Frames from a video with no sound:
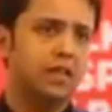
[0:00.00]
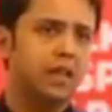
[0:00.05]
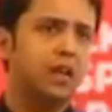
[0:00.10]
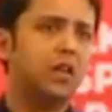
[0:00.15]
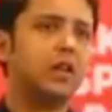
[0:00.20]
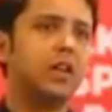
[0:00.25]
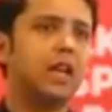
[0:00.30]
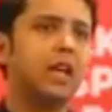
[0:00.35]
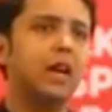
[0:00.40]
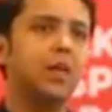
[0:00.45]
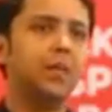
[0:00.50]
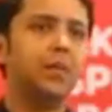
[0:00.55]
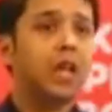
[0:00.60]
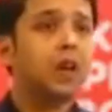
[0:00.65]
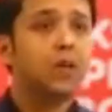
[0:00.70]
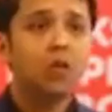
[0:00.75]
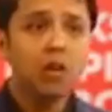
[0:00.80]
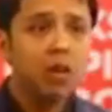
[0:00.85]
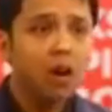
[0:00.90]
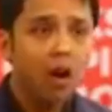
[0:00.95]
in the hotel.
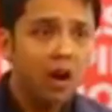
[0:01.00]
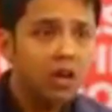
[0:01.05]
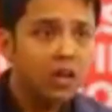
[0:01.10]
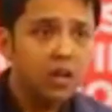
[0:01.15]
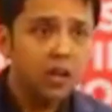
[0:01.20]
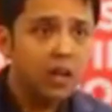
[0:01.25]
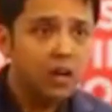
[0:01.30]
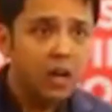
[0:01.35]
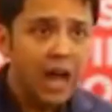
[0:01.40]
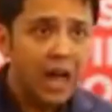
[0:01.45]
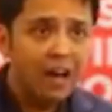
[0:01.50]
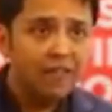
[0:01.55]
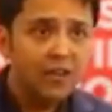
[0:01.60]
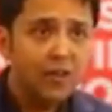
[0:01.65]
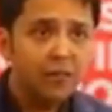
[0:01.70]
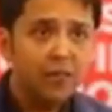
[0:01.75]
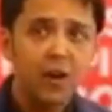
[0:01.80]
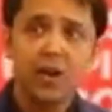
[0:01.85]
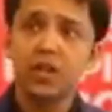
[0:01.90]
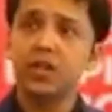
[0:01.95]
They could not uh, have
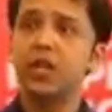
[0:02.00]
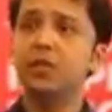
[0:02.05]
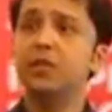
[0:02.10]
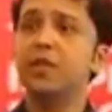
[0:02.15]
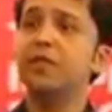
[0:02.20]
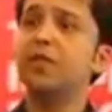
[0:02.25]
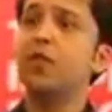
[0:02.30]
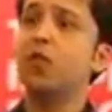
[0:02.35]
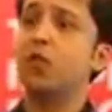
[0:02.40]
the function with